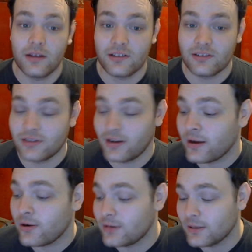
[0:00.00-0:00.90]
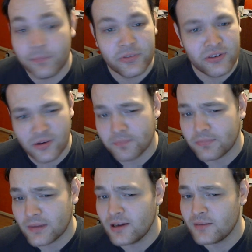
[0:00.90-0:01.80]
That's exactly how it went. So,
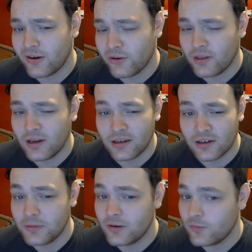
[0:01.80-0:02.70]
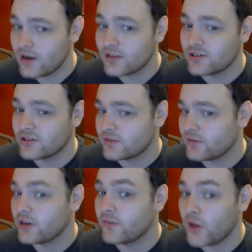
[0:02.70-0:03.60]
I'm Arrow in the Knee, and it's been a while since
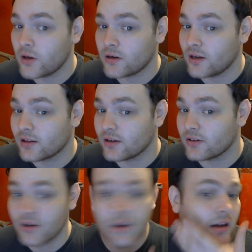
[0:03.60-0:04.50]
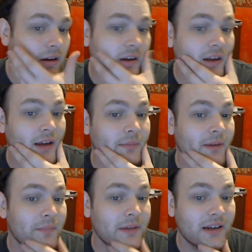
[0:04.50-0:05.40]
I've done a vlog like this. Do you like
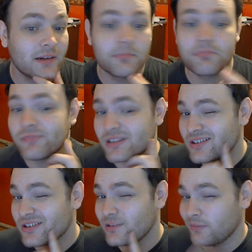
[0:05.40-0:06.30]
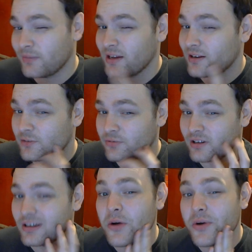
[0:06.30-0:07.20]
my beard? It's coming back, it's
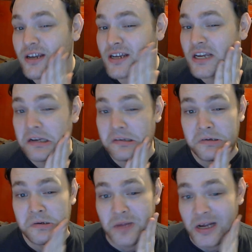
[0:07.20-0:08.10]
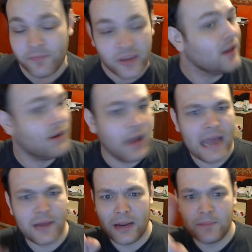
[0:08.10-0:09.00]
probably going again soon, but...
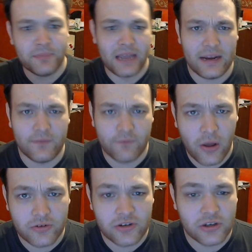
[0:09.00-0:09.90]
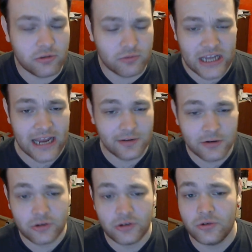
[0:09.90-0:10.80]
Anyway, in vlogs, you
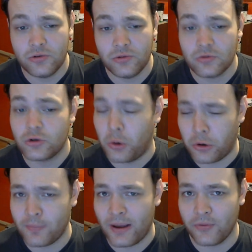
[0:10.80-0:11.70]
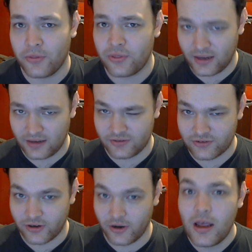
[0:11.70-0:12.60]
tend to talk about
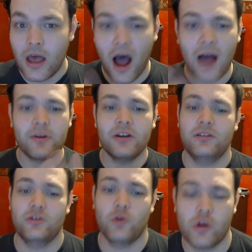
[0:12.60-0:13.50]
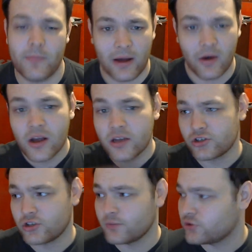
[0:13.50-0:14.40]
things, so I'm going to talk about
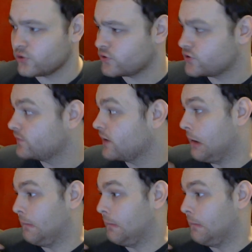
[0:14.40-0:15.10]
some sort of